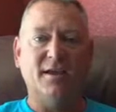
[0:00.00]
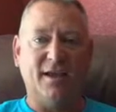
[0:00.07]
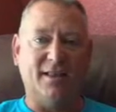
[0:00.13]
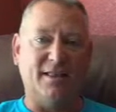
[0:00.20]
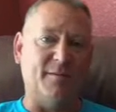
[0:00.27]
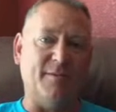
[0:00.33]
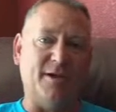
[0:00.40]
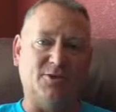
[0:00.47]

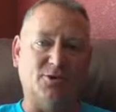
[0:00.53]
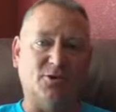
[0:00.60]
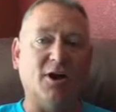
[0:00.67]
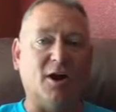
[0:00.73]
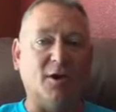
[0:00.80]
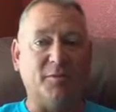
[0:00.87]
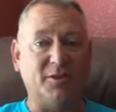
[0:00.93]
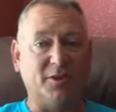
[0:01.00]
And that makes your
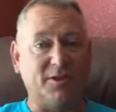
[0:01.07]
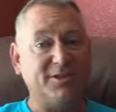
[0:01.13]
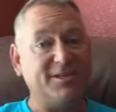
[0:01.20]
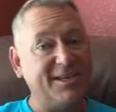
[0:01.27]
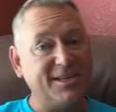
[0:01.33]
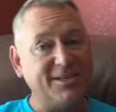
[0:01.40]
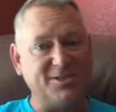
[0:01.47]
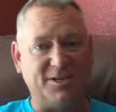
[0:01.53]
carpet
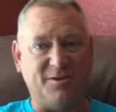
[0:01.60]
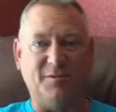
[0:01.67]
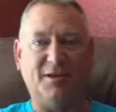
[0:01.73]
look dingy